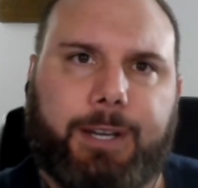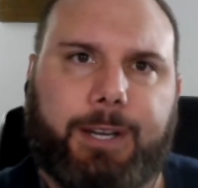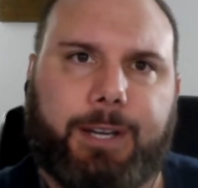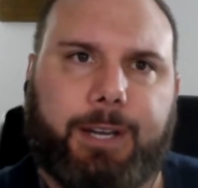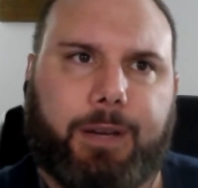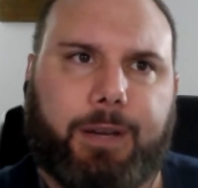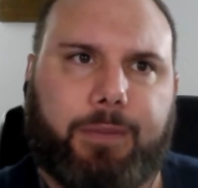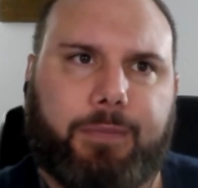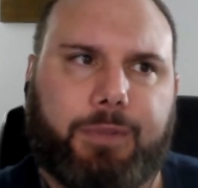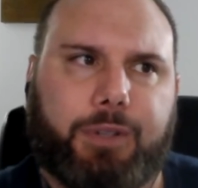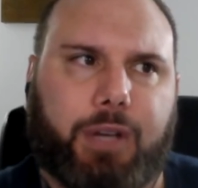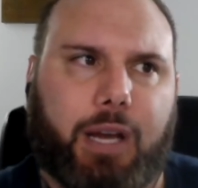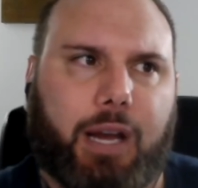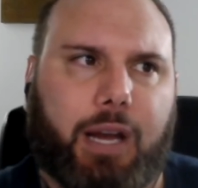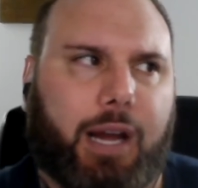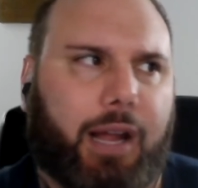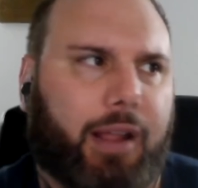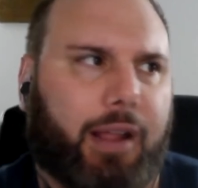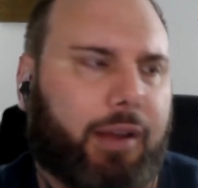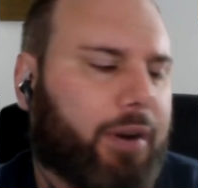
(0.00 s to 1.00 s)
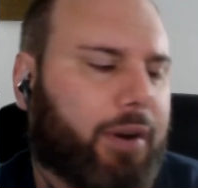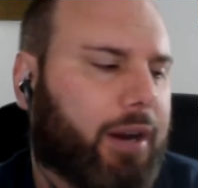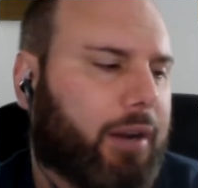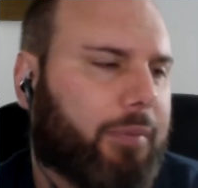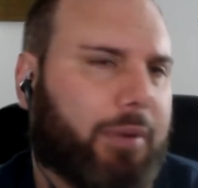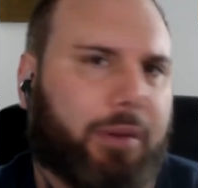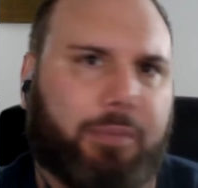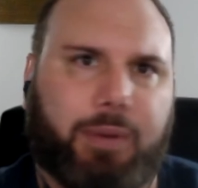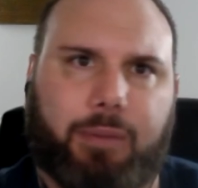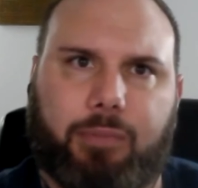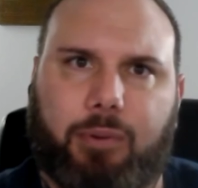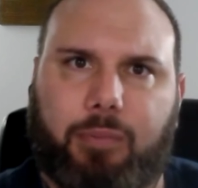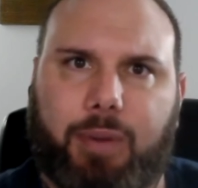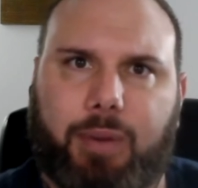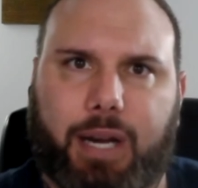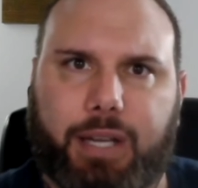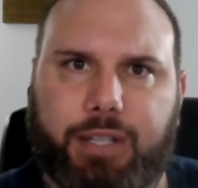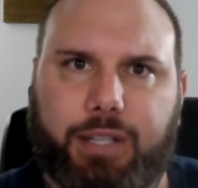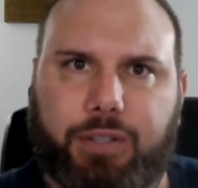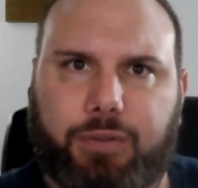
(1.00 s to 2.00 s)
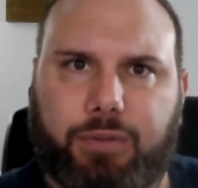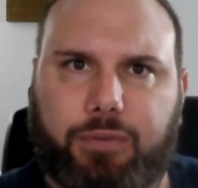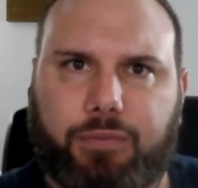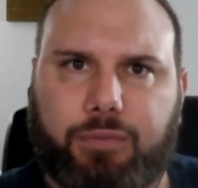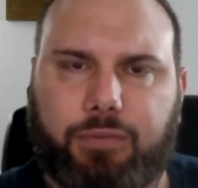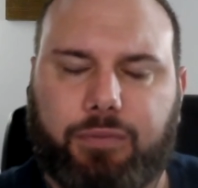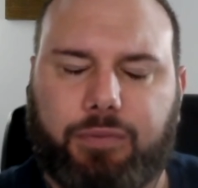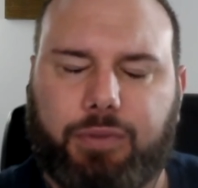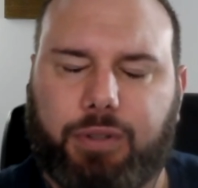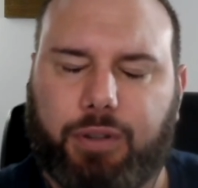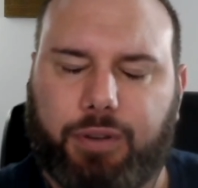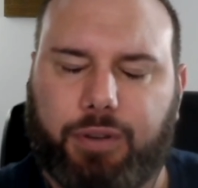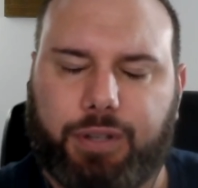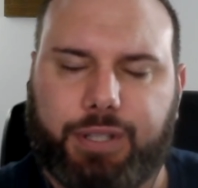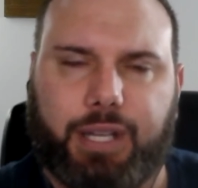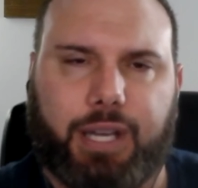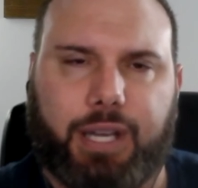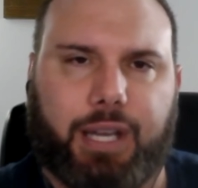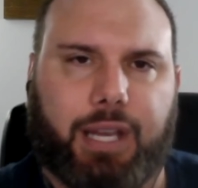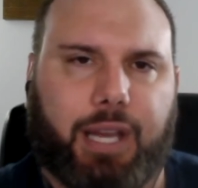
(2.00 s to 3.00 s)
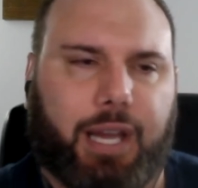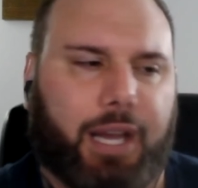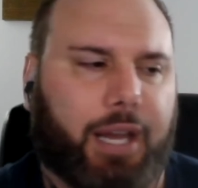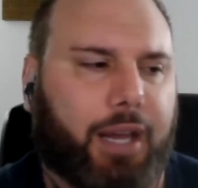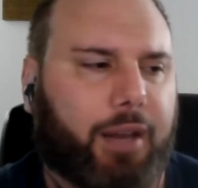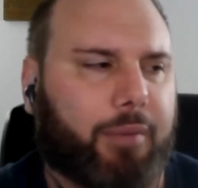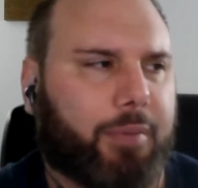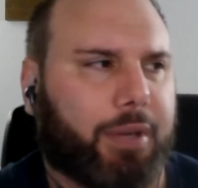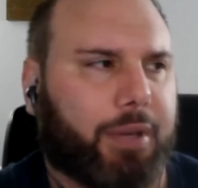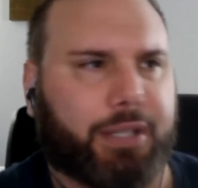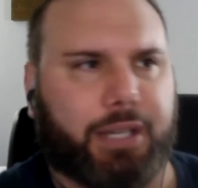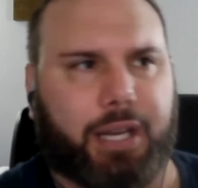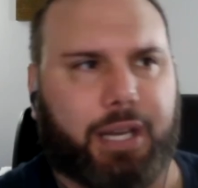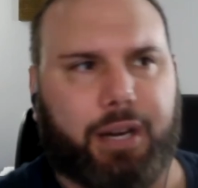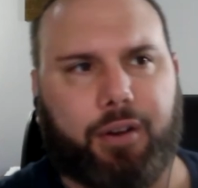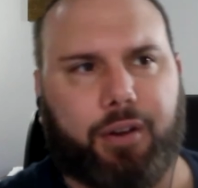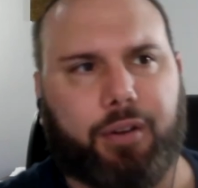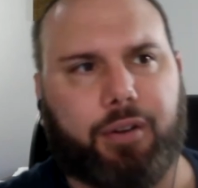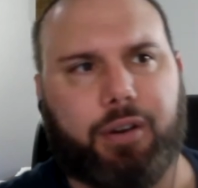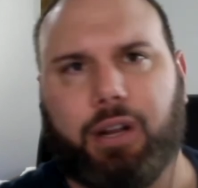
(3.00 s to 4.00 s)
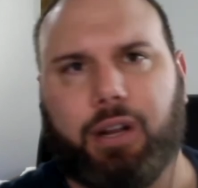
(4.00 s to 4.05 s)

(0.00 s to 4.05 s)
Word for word: Um, so I highly recommend people buy as soon as they can because I don't,